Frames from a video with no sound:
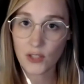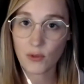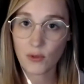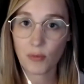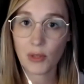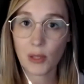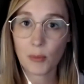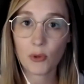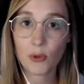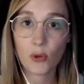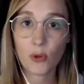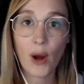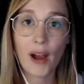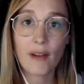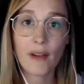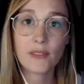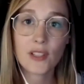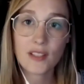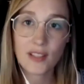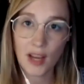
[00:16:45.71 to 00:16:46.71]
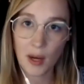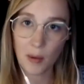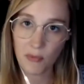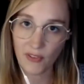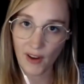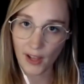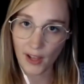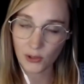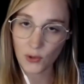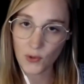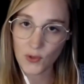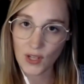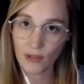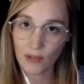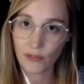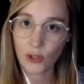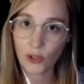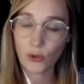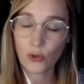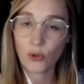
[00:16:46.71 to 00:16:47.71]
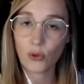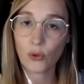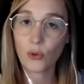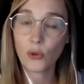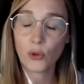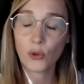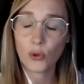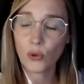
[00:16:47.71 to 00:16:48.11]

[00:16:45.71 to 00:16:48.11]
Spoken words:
with people who have the same values as you do,